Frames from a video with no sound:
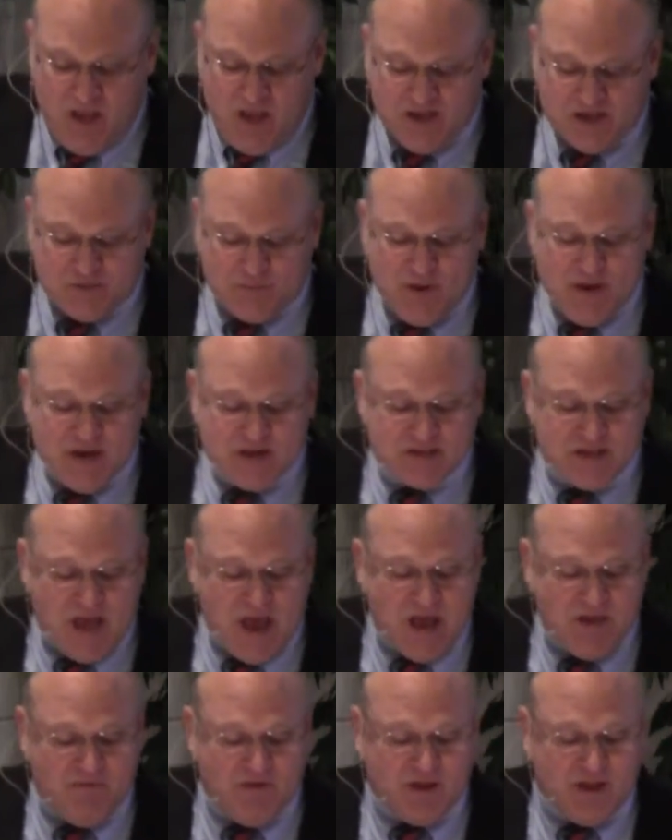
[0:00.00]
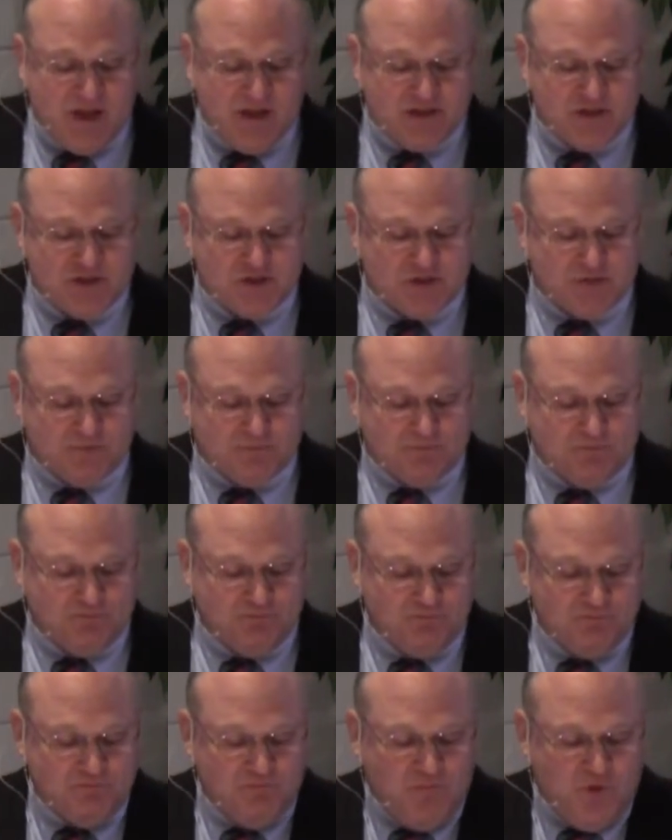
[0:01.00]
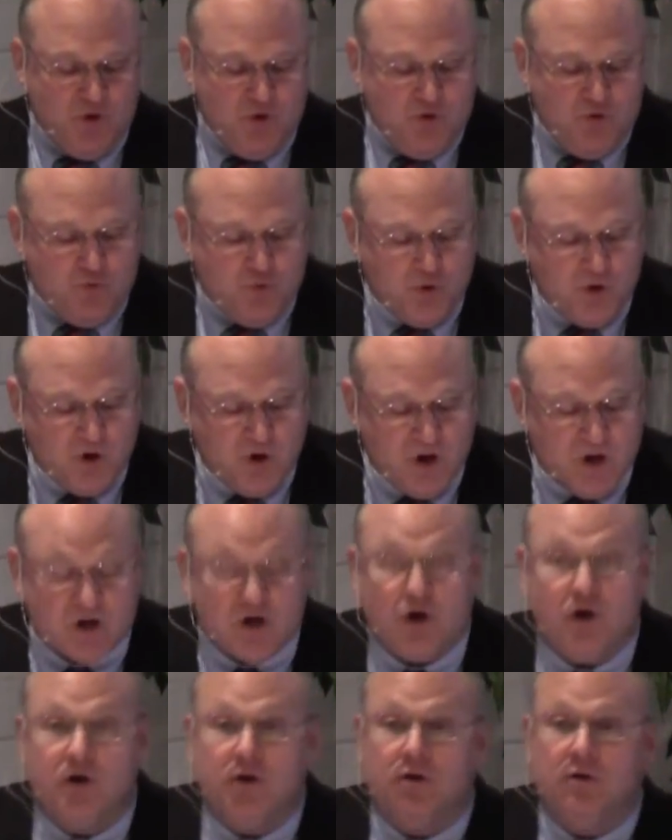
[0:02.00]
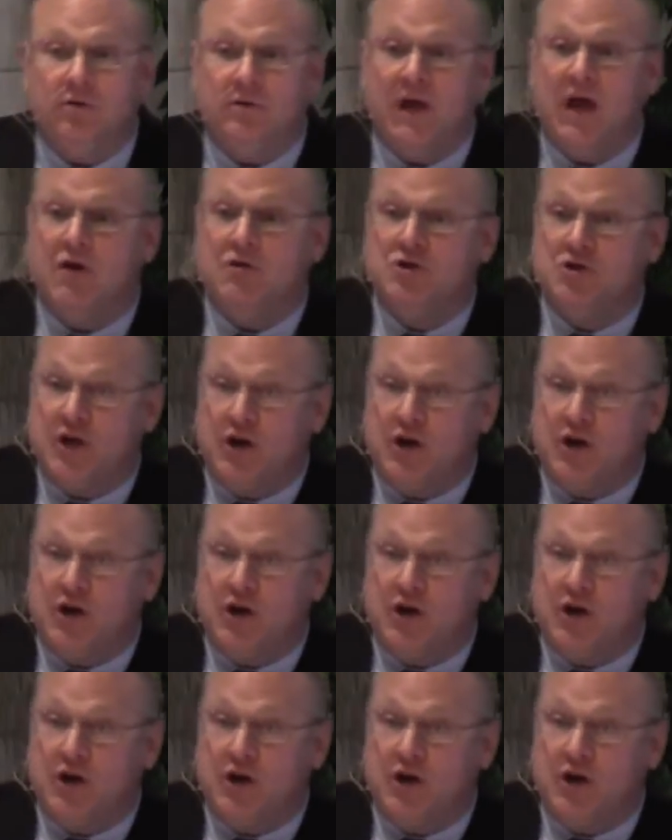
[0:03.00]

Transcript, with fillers: His biggest advocates were Colonel, now